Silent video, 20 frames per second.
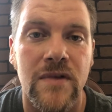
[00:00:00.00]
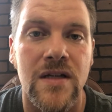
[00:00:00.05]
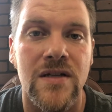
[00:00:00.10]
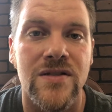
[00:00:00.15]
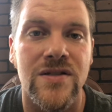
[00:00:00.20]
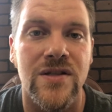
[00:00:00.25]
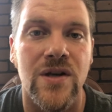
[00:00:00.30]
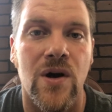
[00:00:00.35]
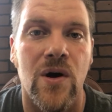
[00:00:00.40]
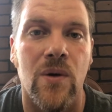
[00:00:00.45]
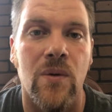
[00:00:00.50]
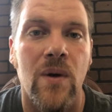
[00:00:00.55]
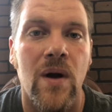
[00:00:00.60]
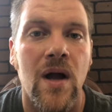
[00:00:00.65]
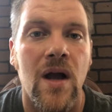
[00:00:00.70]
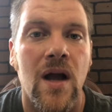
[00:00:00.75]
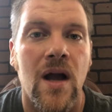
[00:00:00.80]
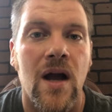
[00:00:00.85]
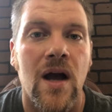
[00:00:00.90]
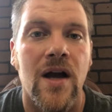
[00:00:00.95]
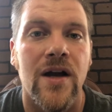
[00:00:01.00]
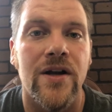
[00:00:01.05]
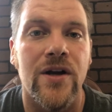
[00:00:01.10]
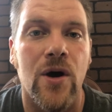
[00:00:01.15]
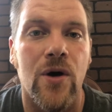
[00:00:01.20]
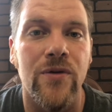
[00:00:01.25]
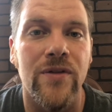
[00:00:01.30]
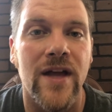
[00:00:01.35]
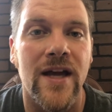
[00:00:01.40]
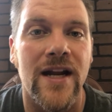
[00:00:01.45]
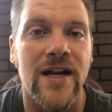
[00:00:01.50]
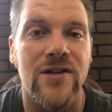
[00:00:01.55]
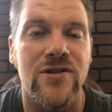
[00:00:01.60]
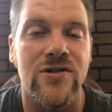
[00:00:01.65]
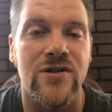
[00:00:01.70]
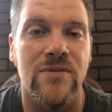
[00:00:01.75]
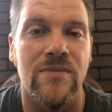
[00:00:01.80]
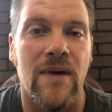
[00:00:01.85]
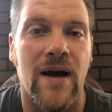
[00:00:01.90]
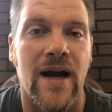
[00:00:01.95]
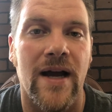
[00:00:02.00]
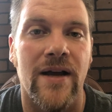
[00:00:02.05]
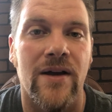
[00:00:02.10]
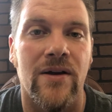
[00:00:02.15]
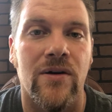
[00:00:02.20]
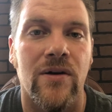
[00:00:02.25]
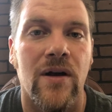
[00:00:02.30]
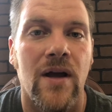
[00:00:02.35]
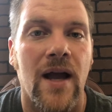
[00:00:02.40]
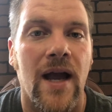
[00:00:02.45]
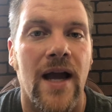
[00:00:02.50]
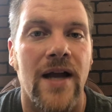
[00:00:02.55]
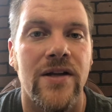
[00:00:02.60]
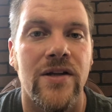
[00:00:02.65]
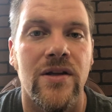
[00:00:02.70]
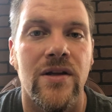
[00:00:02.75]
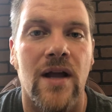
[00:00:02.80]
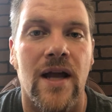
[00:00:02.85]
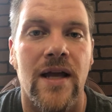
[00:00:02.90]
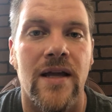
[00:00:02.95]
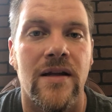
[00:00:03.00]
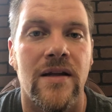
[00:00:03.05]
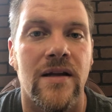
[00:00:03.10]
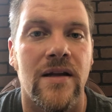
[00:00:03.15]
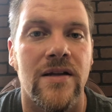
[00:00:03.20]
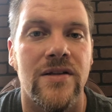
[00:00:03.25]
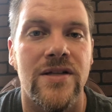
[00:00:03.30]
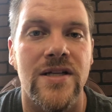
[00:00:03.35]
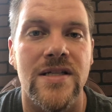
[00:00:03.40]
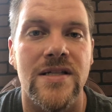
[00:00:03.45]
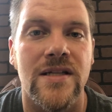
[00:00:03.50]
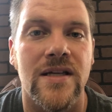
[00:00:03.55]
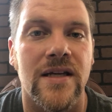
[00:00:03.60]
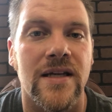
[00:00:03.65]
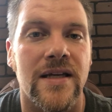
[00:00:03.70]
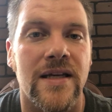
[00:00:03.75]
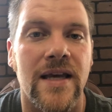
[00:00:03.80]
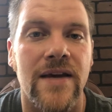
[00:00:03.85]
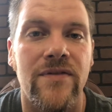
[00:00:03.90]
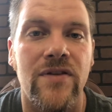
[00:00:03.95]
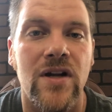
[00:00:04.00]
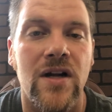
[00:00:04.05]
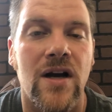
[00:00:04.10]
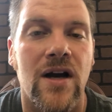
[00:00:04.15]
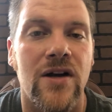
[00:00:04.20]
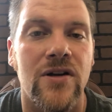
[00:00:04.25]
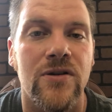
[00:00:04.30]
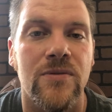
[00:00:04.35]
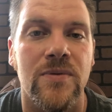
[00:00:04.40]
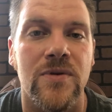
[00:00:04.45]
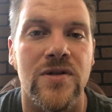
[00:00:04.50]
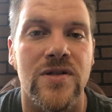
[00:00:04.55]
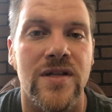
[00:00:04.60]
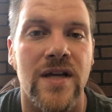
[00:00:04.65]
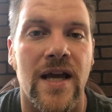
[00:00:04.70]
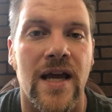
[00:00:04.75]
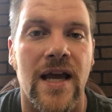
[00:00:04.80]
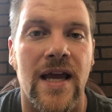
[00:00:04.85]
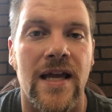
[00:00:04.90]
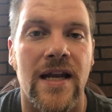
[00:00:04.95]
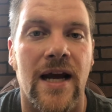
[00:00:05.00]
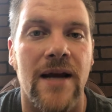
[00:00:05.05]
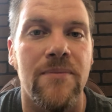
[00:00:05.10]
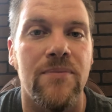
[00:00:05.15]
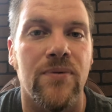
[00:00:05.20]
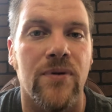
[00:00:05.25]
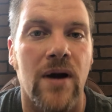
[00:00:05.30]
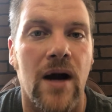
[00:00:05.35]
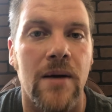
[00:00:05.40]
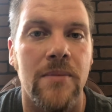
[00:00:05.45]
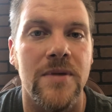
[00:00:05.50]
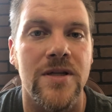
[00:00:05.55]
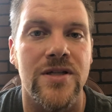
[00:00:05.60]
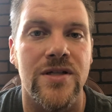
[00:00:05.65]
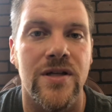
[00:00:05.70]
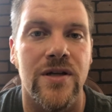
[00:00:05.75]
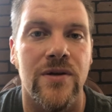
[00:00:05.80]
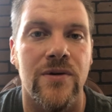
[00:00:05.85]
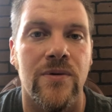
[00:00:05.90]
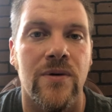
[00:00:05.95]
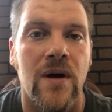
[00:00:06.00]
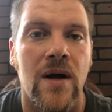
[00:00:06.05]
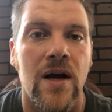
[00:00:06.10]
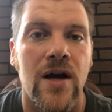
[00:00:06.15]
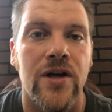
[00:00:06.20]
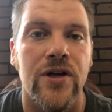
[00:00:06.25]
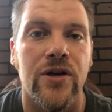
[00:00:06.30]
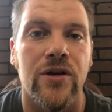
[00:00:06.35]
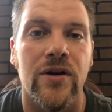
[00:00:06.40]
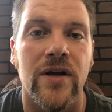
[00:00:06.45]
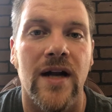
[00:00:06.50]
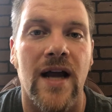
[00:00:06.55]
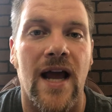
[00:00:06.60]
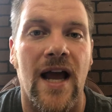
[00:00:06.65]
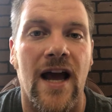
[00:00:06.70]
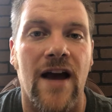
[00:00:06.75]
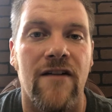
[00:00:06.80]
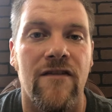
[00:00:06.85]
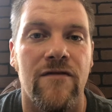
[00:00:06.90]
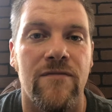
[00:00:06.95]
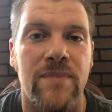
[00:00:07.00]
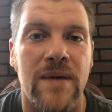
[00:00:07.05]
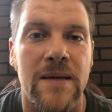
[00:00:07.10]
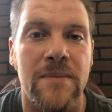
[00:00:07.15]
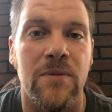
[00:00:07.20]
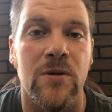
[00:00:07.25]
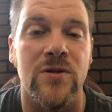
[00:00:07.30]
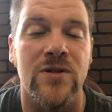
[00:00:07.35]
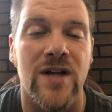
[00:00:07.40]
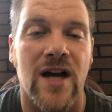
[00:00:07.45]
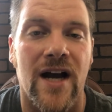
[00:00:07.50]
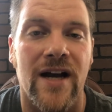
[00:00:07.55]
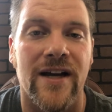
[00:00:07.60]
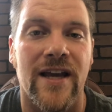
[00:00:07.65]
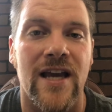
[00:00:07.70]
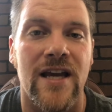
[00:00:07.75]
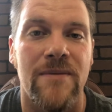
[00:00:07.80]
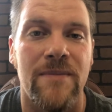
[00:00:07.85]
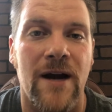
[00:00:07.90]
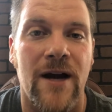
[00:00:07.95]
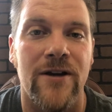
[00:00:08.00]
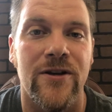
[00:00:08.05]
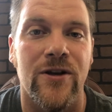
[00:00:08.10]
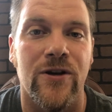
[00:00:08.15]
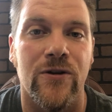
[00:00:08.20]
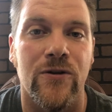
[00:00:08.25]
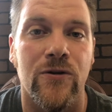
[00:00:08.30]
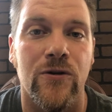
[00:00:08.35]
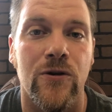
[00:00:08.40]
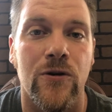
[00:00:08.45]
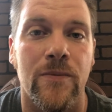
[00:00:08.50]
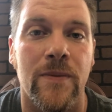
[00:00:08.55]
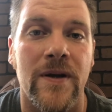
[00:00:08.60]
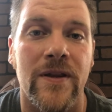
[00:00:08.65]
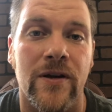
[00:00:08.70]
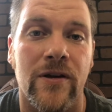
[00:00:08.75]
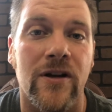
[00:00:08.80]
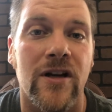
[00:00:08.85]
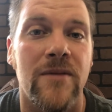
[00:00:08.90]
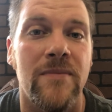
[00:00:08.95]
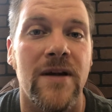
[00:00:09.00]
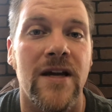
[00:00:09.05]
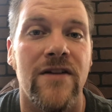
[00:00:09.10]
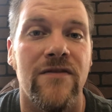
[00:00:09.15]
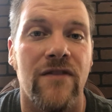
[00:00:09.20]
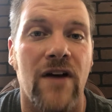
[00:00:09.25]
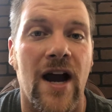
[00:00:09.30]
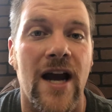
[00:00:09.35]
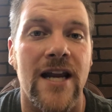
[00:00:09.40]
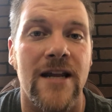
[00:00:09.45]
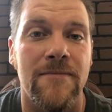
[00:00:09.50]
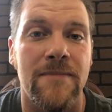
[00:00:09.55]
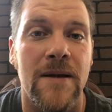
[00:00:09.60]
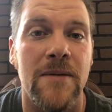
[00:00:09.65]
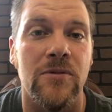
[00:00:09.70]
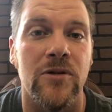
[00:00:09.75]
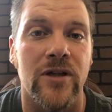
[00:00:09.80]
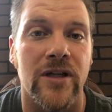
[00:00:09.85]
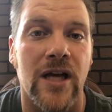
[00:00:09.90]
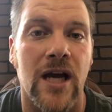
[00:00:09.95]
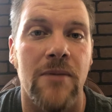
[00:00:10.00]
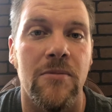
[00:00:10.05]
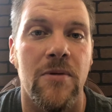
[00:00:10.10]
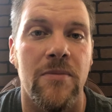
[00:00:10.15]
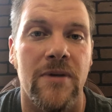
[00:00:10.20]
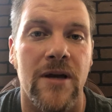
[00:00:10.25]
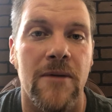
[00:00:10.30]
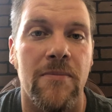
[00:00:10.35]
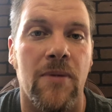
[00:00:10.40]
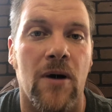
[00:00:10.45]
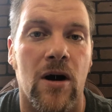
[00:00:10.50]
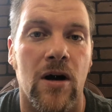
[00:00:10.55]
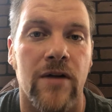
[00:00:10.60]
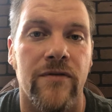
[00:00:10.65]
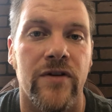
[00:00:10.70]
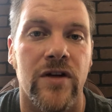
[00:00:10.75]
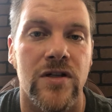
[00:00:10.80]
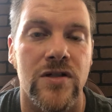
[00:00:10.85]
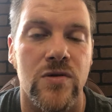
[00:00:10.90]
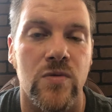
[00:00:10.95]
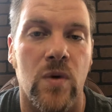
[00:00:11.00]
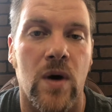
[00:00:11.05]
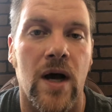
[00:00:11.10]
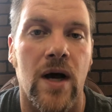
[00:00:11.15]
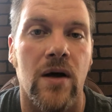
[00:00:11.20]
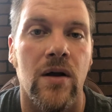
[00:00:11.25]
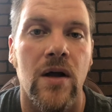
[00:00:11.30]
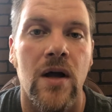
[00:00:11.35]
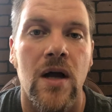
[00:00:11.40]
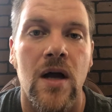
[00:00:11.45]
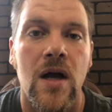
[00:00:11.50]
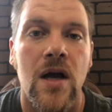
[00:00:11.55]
So go that extra mile and just give it 100%, and I promise you, you're going to have people talking about your group, and they're going to be inviting people to come and be a part of it as well.